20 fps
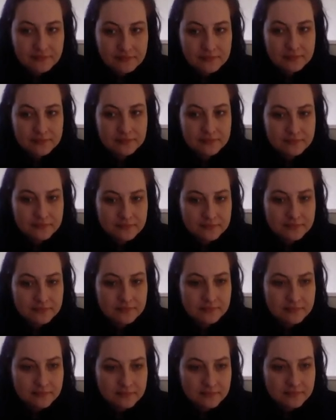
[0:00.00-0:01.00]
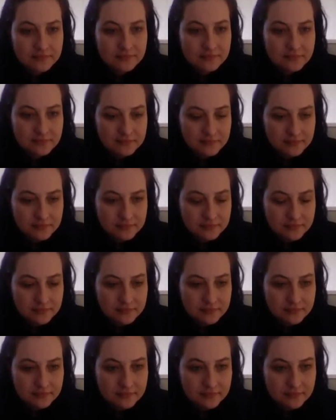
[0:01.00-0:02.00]

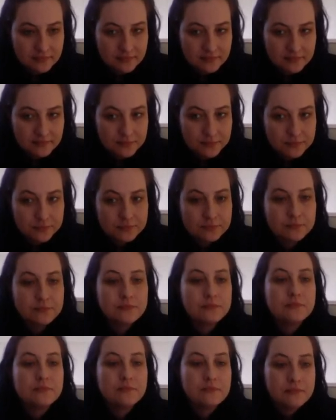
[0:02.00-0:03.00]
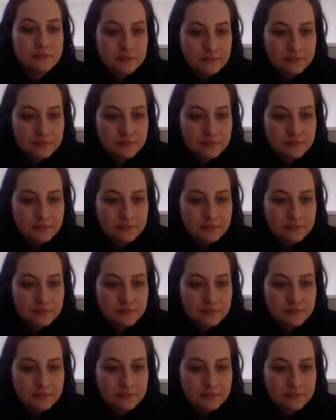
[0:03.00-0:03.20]
(not speaking)